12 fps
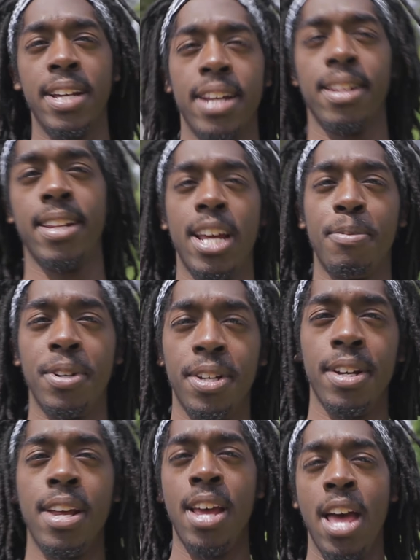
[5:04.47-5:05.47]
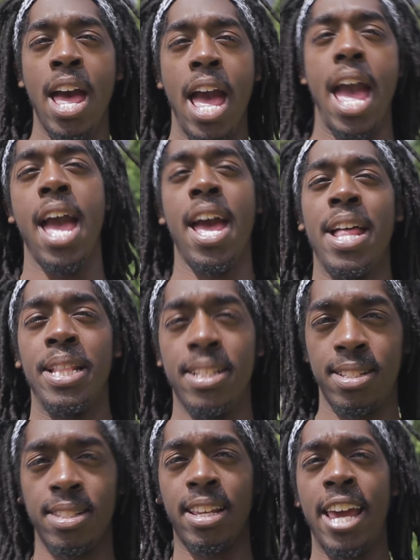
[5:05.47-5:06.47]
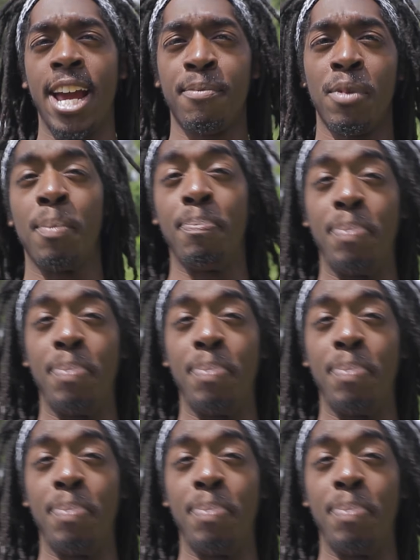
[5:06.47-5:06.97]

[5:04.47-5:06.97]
day in the neighborhood, and this is camera